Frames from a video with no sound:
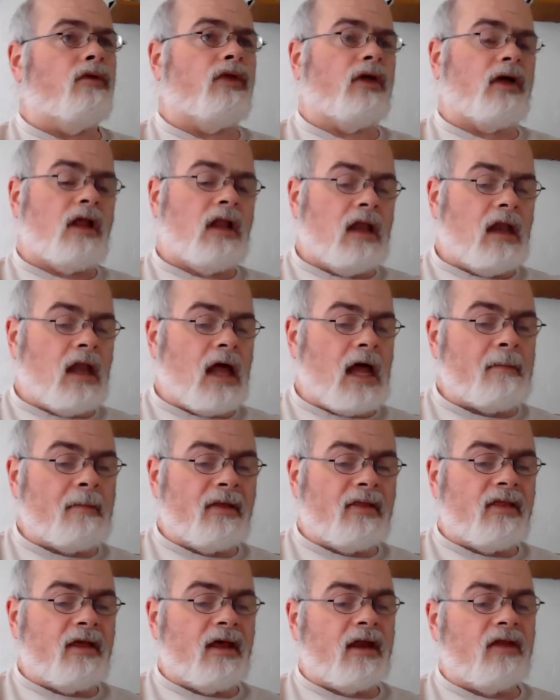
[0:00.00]
the
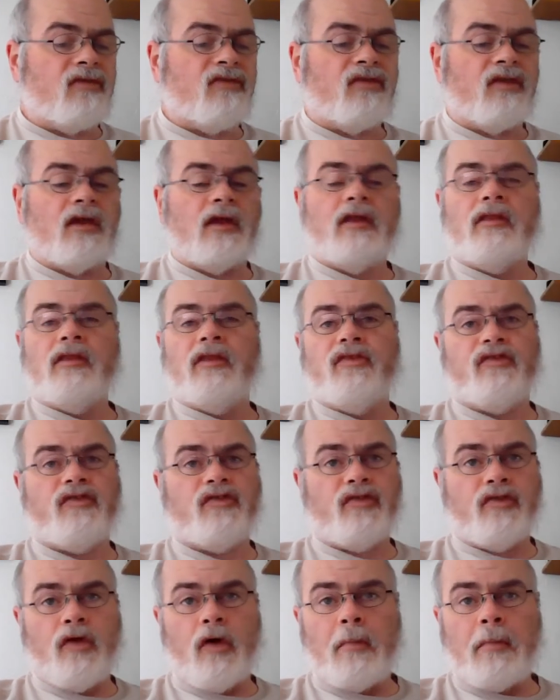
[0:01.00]
climate that it's in, the
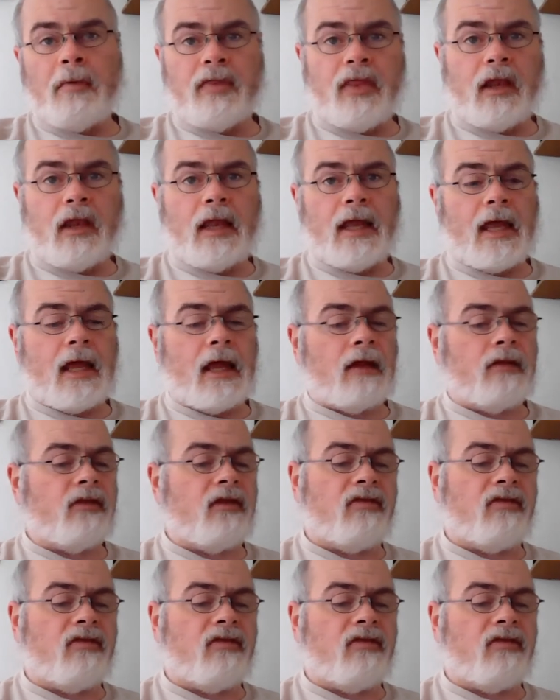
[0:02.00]
slope of the land,